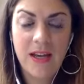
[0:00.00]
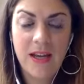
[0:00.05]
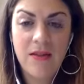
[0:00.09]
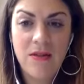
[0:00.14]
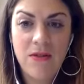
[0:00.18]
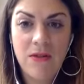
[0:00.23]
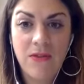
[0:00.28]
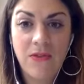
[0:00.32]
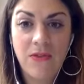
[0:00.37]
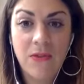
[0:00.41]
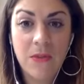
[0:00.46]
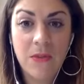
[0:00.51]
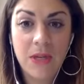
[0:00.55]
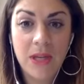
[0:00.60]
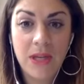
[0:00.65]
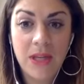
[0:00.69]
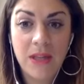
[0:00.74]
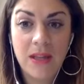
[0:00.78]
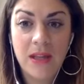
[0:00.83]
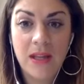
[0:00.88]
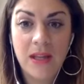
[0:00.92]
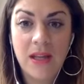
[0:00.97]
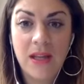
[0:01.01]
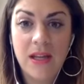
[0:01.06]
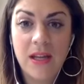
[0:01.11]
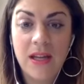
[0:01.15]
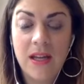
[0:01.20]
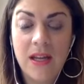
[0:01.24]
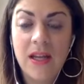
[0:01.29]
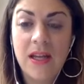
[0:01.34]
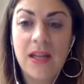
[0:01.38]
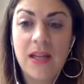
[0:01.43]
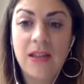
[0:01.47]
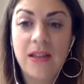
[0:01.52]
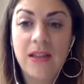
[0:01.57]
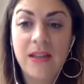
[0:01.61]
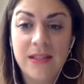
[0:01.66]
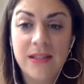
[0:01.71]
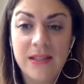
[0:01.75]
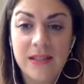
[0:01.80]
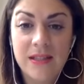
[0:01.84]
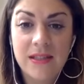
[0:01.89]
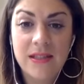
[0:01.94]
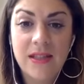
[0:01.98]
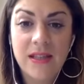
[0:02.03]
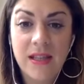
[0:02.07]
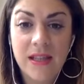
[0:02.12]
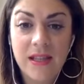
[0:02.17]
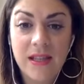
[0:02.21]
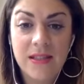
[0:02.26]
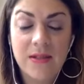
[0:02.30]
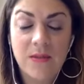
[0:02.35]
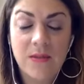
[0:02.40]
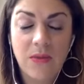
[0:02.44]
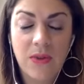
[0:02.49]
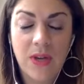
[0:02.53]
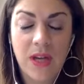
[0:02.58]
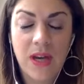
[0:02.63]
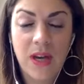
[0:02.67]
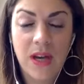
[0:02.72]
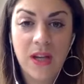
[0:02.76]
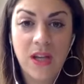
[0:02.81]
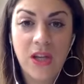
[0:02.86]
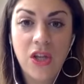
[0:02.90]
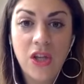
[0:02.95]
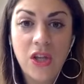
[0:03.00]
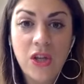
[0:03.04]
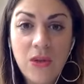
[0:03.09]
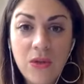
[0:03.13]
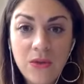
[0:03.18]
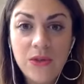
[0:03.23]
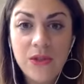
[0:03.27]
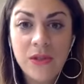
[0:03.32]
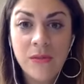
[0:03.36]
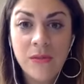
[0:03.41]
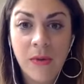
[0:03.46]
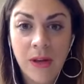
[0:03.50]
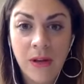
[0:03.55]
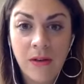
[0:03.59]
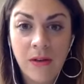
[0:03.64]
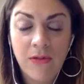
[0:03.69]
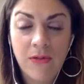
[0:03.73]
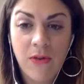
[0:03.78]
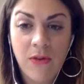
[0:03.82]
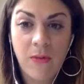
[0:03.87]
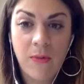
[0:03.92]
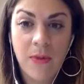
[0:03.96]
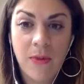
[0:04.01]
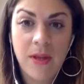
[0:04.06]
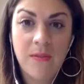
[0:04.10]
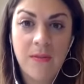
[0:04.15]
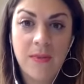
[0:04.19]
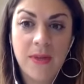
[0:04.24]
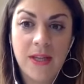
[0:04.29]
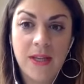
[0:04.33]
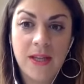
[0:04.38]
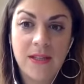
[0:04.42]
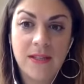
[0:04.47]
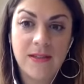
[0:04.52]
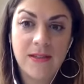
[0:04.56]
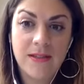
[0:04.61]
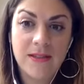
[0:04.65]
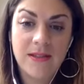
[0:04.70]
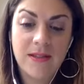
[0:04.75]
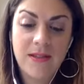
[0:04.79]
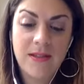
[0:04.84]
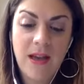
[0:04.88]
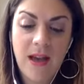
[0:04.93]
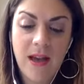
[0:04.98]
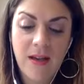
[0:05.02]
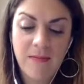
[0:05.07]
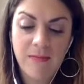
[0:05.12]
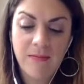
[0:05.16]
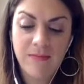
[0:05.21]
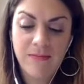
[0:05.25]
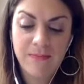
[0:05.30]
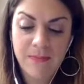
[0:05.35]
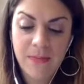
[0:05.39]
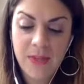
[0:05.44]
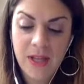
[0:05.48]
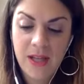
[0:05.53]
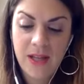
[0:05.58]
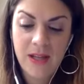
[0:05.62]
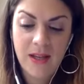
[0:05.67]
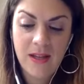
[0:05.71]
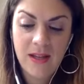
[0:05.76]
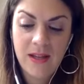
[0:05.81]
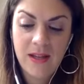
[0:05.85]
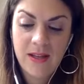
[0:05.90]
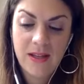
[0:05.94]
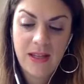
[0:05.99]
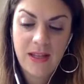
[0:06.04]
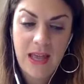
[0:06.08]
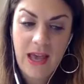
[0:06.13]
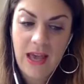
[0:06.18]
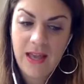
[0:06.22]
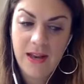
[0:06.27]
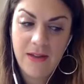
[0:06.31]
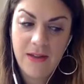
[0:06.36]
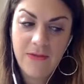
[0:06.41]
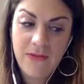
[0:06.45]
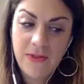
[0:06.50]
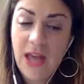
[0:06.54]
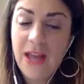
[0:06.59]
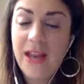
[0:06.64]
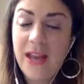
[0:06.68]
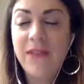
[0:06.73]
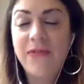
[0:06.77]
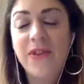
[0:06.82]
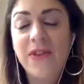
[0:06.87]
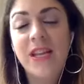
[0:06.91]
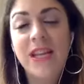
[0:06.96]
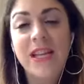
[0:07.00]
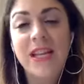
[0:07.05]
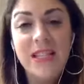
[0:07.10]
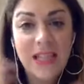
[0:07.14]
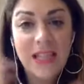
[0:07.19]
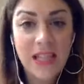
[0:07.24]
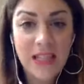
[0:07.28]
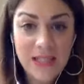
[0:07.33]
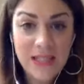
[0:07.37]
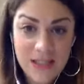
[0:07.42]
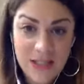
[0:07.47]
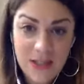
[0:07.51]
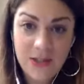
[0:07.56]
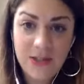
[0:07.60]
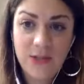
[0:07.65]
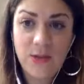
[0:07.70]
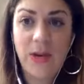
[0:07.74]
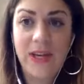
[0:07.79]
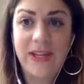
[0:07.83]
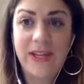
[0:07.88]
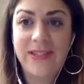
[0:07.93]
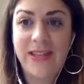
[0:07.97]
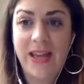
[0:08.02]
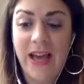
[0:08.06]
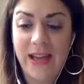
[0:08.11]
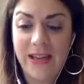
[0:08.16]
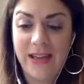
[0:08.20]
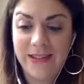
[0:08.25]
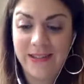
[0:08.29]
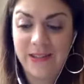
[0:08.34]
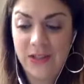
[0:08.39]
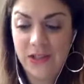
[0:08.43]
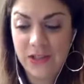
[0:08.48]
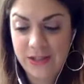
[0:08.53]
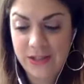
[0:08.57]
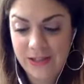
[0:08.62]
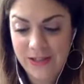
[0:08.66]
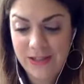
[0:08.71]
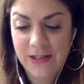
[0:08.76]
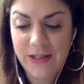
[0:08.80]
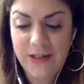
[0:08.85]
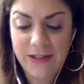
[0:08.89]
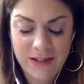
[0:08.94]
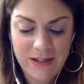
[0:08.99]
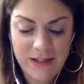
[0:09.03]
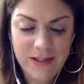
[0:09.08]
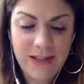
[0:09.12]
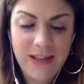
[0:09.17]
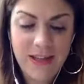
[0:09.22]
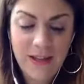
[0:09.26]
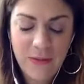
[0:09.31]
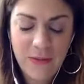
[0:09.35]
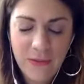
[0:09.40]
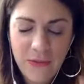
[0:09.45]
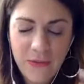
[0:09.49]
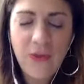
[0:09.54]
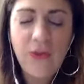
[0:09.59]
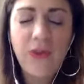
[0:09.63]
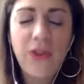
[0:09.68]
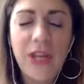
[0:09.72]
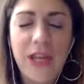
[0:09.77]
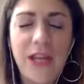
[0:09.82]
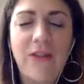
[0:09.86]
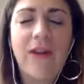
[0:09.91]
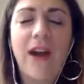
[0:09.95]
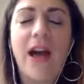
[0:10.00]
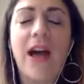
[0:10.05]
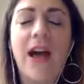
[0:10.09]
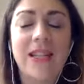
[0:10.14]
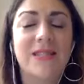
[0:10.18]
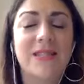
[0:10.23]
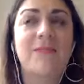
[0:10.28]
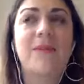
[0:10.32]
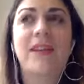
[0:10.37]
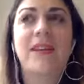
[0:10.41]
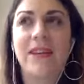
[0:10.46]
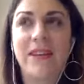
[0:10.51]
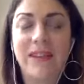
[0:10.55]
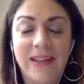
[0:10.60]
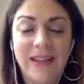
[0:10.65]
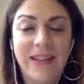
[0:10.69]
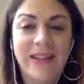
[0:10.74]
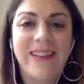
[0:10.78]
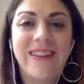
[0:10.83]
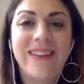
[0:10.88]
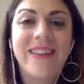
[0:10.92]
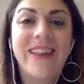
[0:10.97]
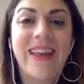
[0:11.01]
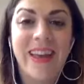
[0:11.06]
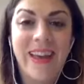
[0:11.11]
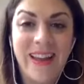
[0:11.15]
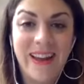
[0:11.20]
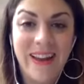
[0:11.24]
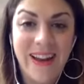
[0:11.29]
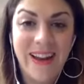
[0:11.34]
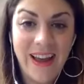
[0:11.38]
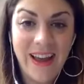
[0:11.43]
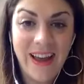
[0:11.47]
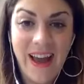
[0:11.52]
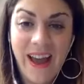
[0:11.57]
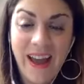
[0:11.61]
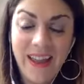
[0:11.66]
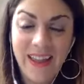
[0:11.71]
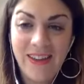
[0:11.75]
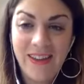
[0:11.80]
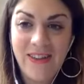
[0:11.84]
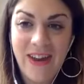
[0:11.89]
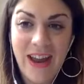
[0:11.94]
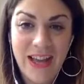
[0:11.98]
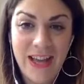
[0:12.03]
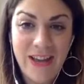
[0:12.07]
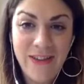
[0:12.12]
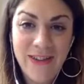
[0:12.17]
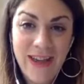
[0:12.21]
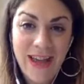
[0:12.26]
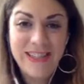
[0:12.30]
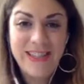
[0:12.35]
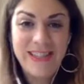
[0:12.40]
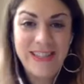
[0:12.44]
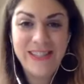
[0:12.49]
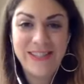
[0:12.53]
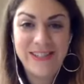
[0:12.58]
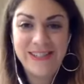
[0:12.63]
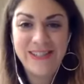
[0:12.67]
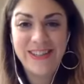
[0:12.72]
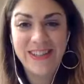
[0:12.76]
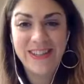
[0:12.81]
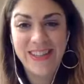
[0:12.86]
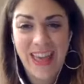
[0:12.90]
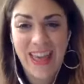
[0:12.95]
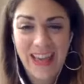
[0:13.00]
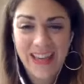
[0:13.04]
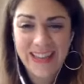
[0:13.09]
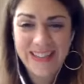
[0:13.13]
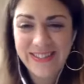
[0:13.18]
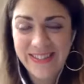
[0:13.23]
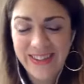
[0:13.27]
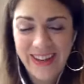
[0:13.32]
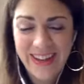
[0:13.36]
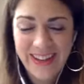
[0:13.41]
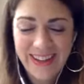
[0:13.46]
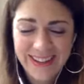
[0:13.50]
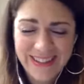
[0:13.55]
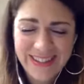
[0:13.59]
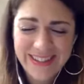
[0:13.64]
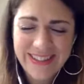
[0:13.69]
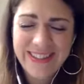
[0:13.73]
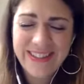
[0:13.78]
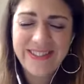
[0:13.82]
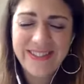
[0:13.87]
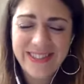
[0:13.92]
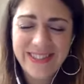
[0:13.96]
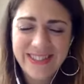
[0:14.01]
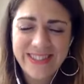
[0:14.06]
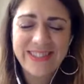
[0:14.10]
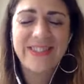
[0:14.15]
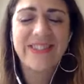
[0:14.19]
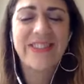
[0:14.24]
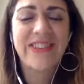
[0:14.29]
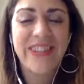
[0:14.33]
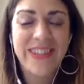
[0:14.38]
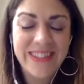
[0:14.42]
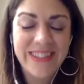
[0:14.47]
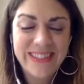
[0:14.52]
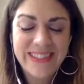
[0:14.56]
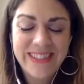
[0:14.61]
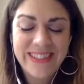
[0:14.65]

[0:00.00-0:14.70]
know everybody that listens to this will get a huge amount from it, because yeah, and if you need to listen to it twice, guys, just to fully grasp it, then I highly recommend you do that as well, because it was so good.